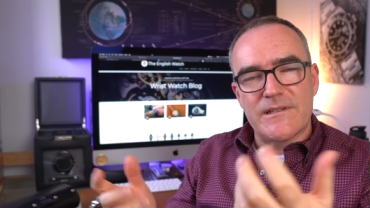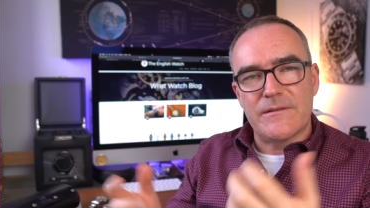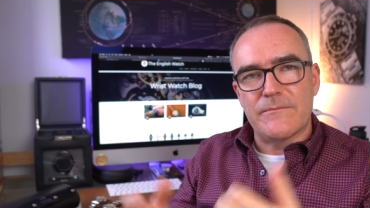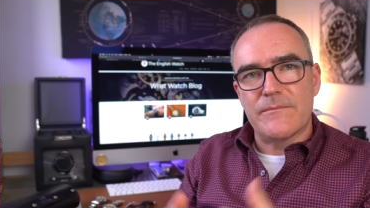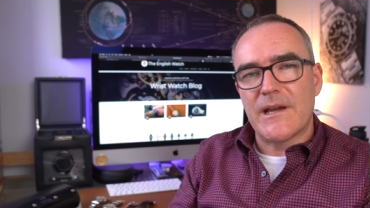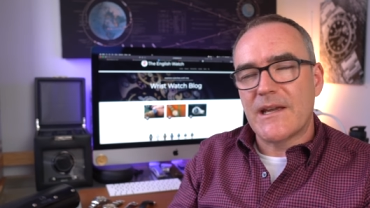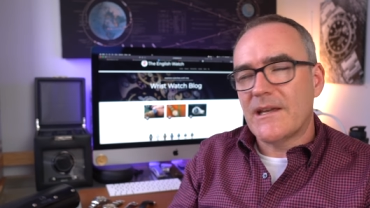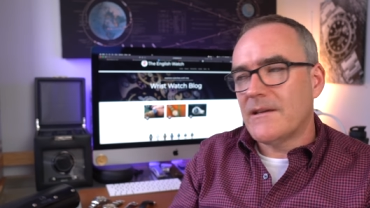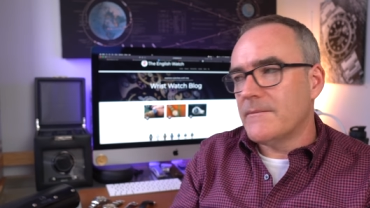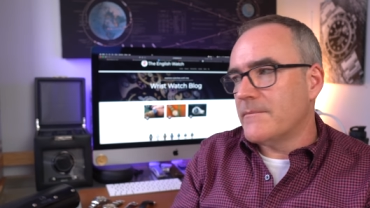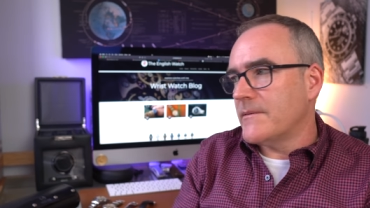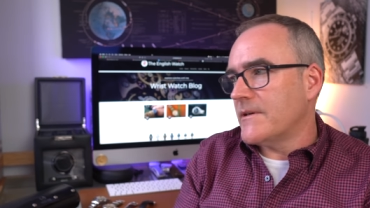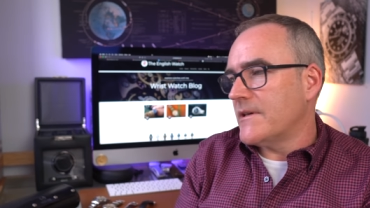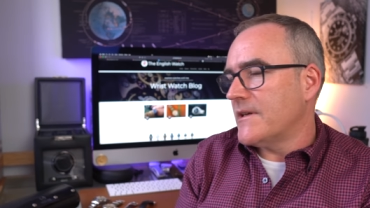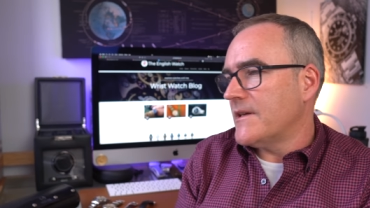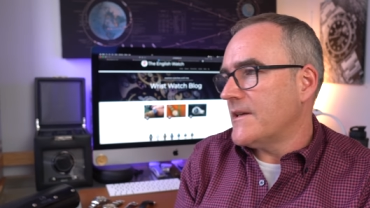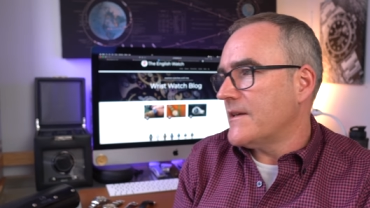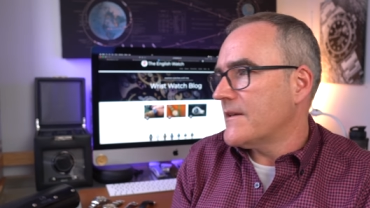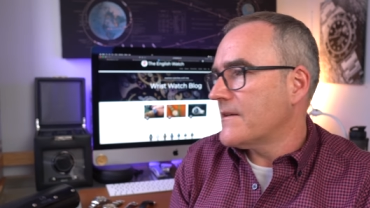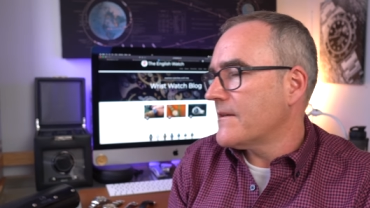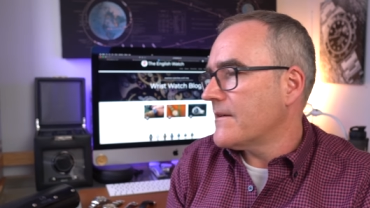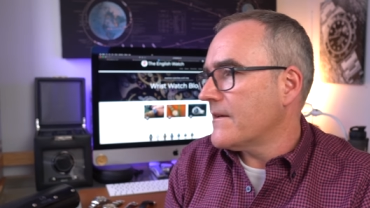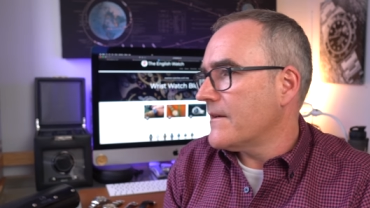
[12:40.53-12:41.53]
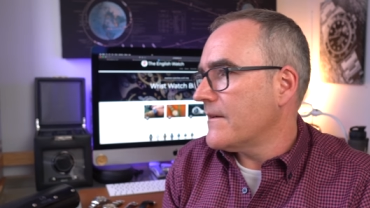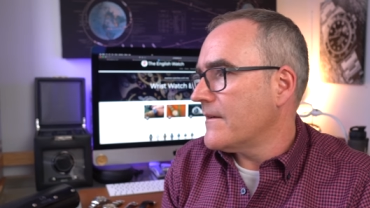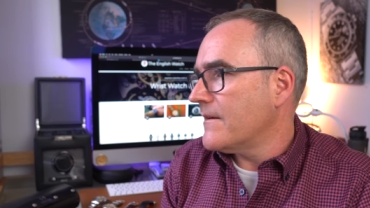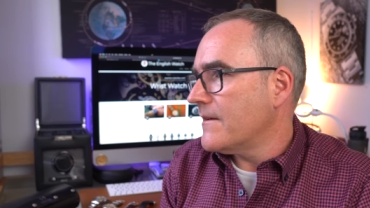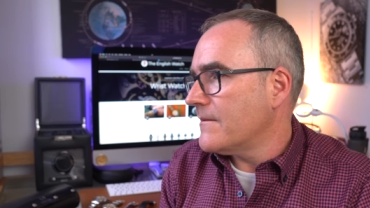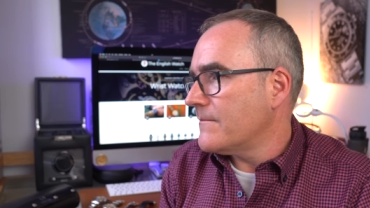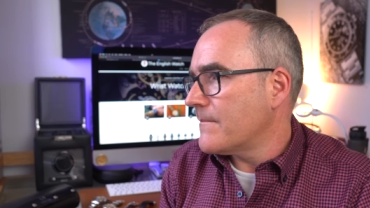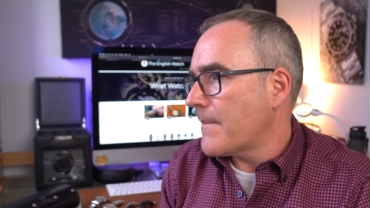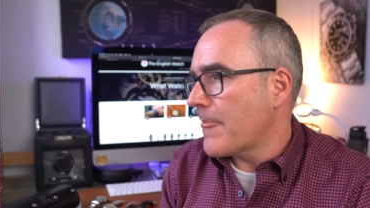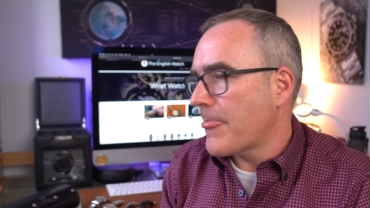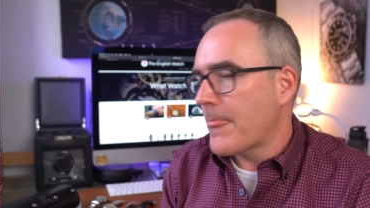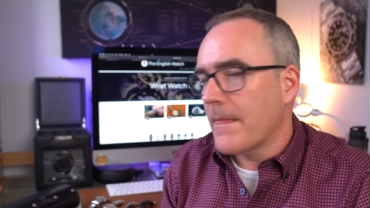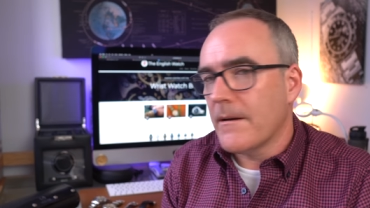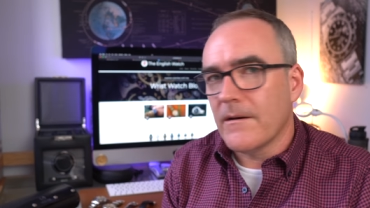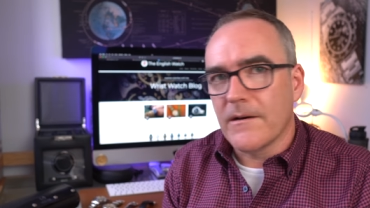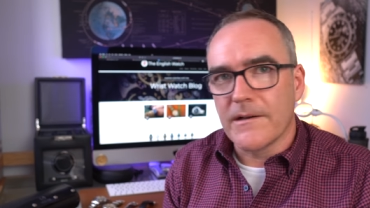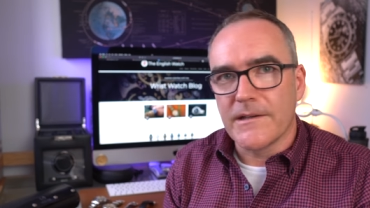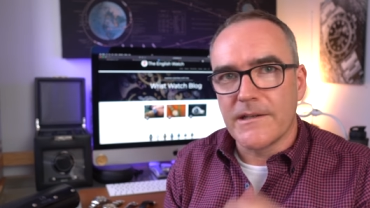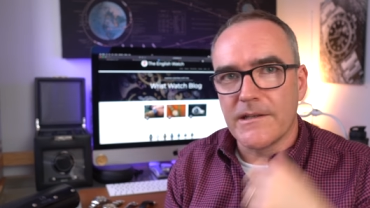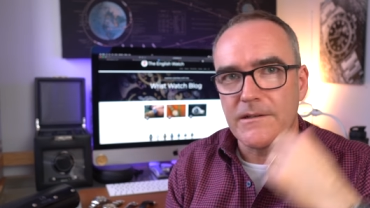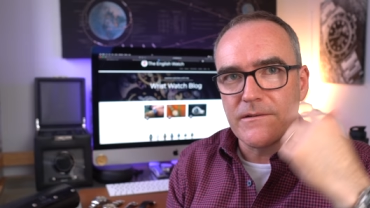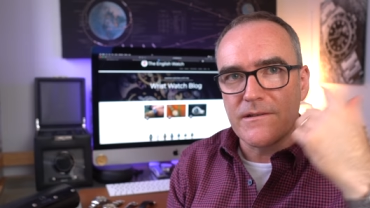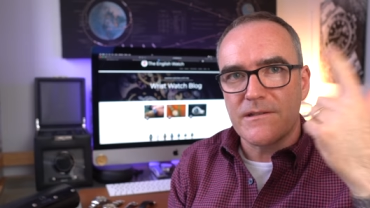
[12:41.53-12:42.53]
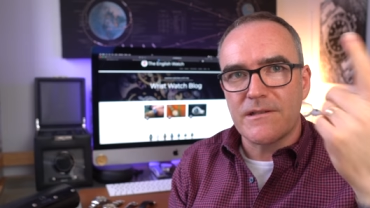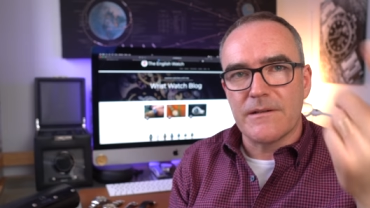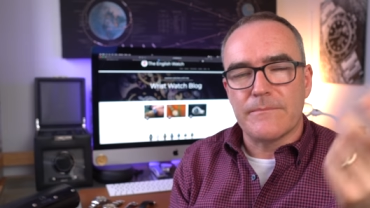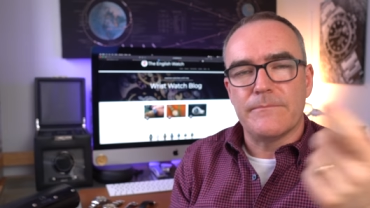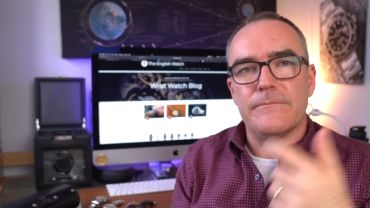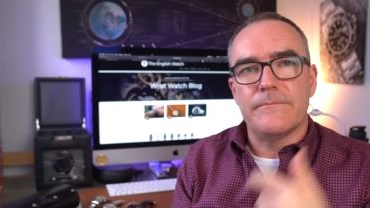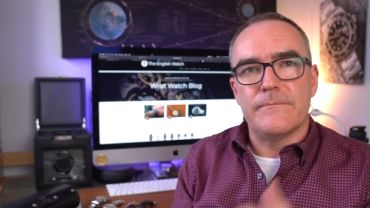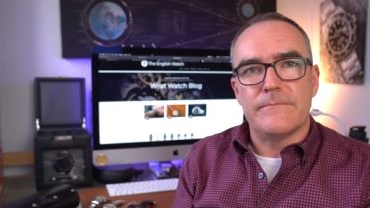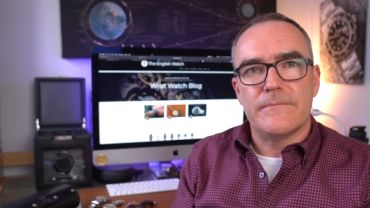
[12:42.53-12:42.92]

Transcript: And maybe um, I knew sub,